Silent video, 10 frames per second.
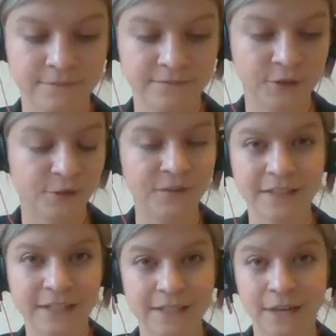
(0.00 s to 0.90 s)
you're
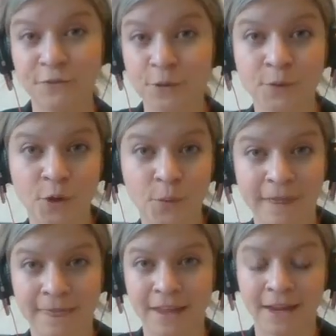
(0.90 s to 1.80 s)
feeling comfortable
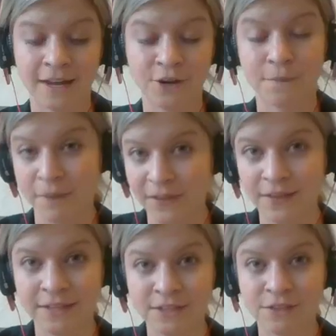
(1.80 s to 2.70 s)
with your
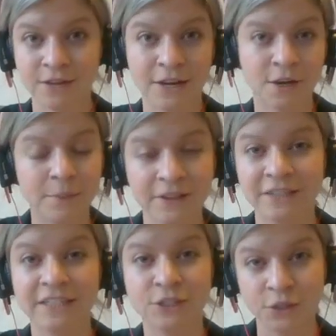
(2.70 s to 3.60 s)
methods and your
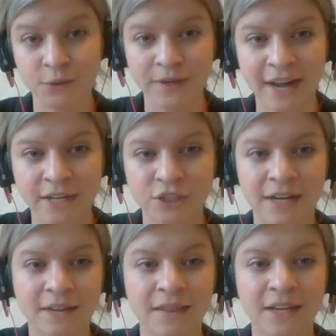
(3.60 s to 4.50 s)
ability to
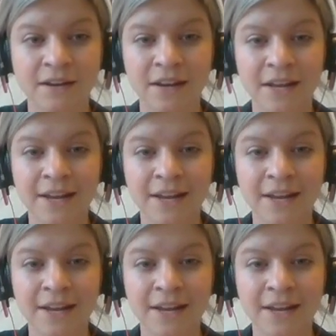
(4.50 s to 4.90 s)
rehydrate, then